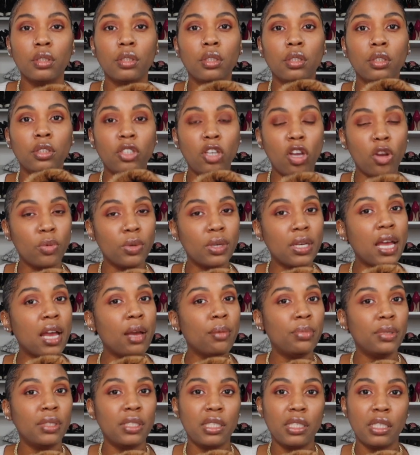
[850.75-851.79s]
y'all would not
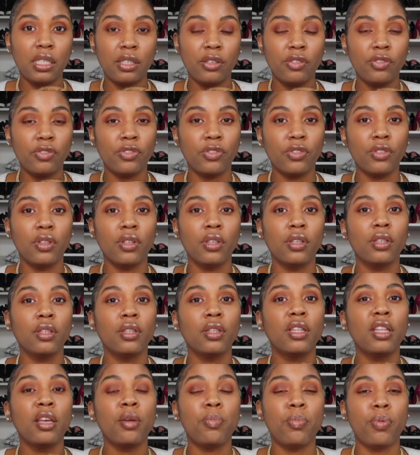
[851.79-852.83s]
believe
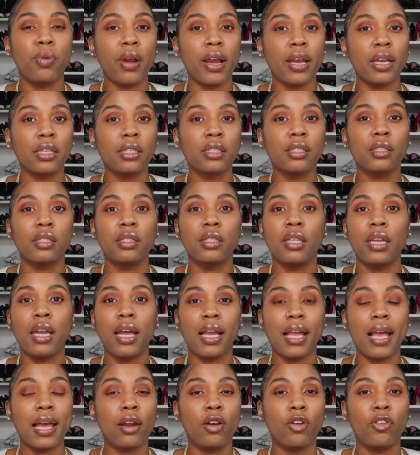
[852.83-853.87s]
the price that I
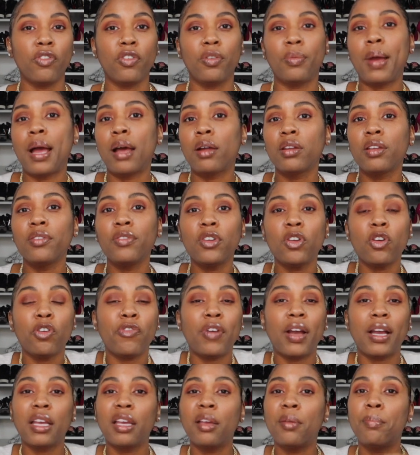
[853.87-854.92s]
got off of them. I don't even know if I
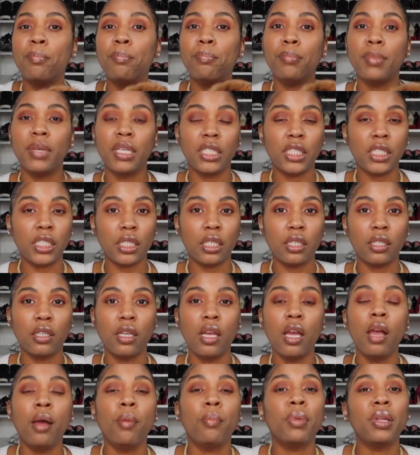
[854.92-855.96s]
can mention,
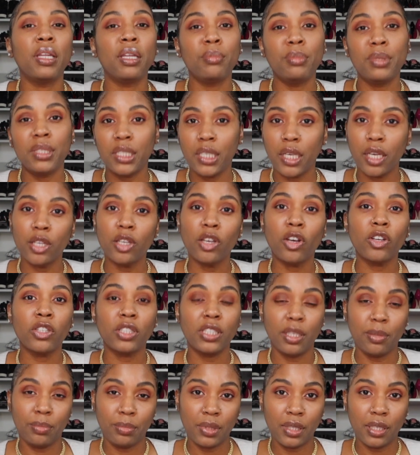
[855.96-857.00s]
but let me tell y'all
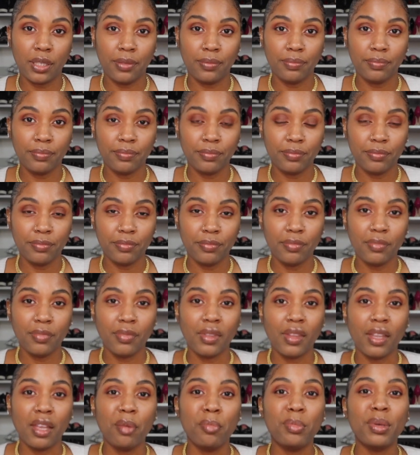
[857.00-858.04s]
something.
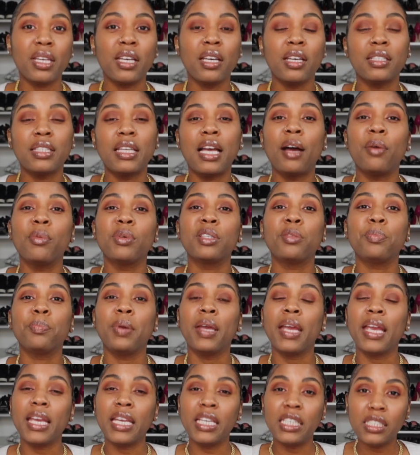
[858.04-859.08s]
Because I was
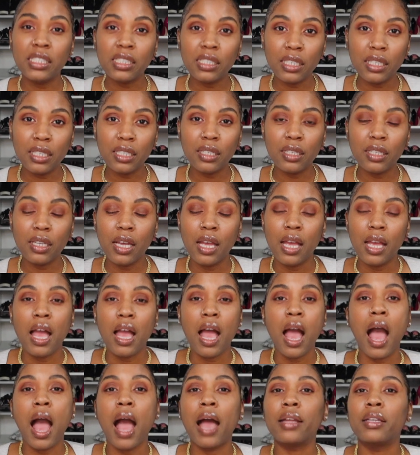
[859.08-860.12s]
patient,
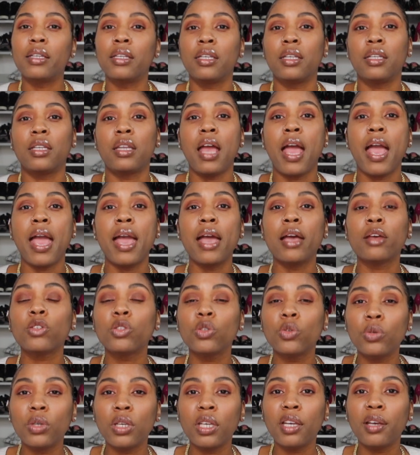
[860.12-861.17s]
I didn't
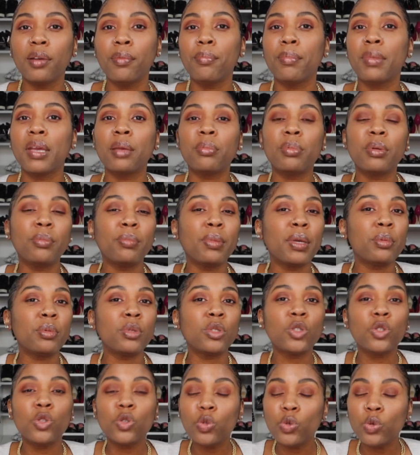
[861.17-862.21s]
hassle him. Maybe
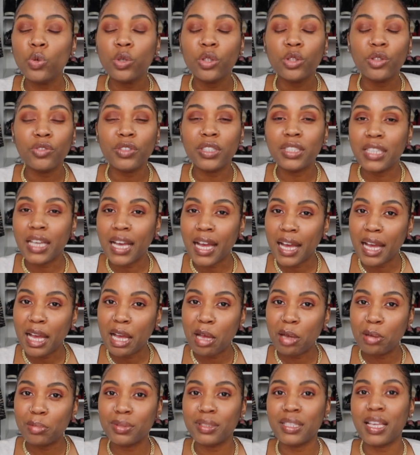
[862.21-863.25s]
2 or 3
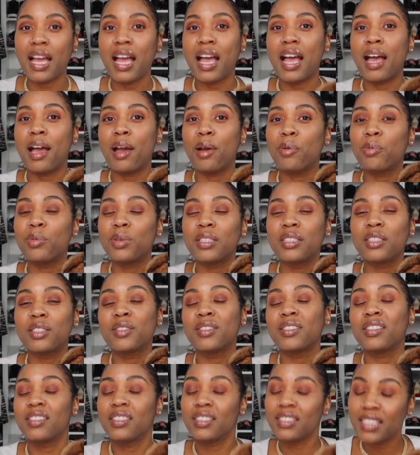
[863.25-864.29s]
times I was
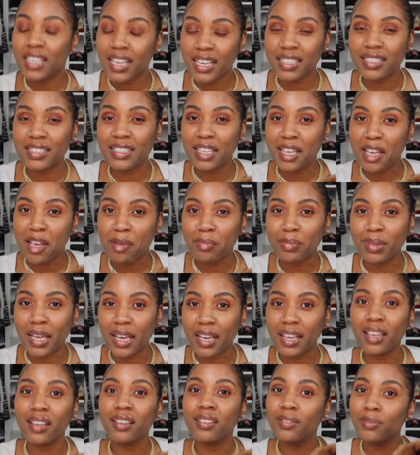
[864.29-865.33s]
texting him
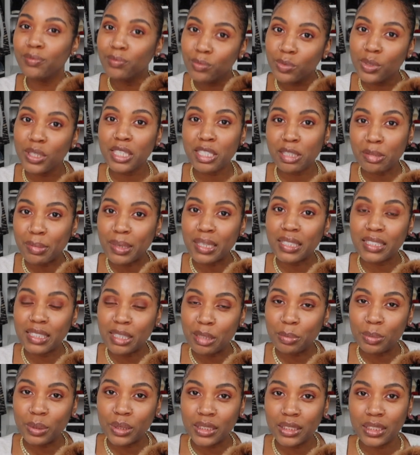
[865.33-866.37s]
like, where's my
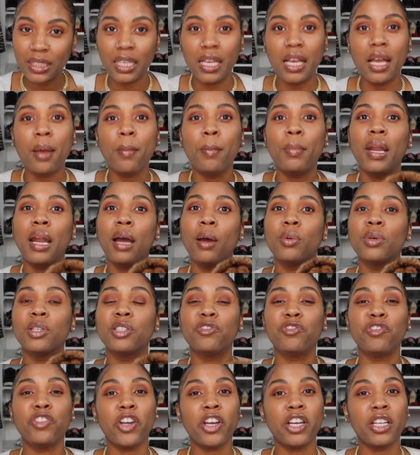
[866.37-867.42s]
slippers? But I was
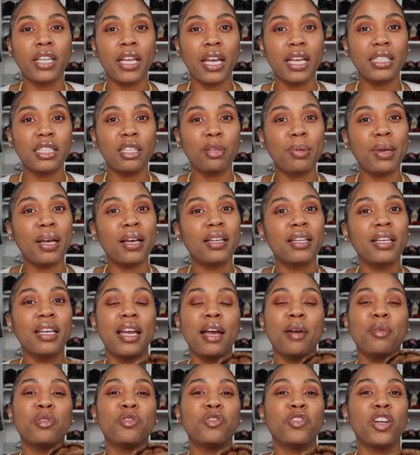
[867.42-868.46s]
very nice about it. I
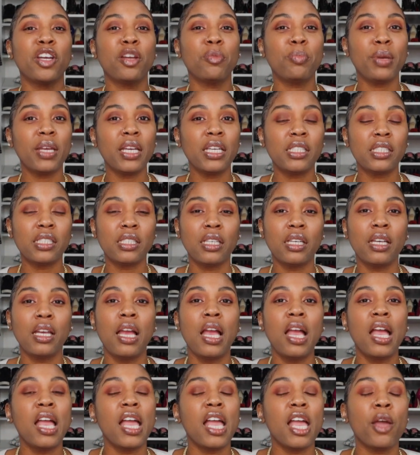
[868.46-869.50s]
was very patient.
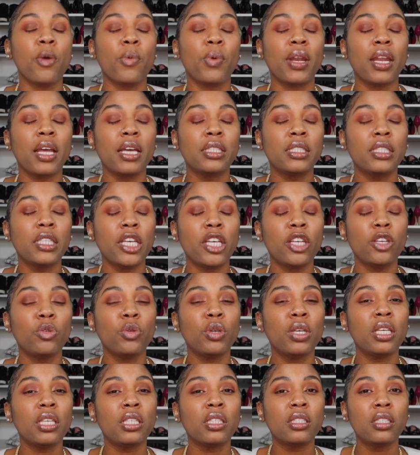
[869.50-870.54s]
When I tell you
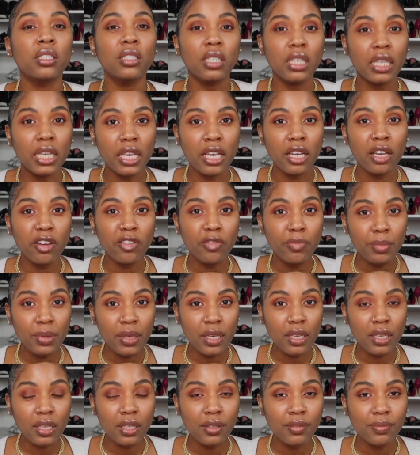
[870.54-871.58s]
he took care of
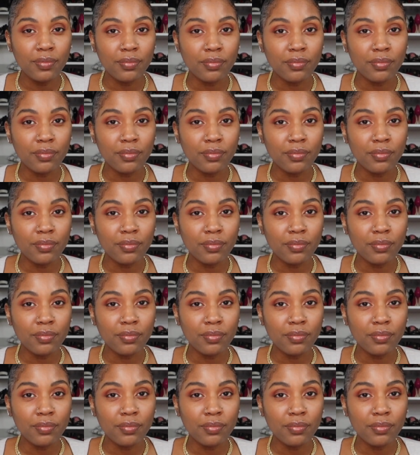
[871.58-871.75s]
me,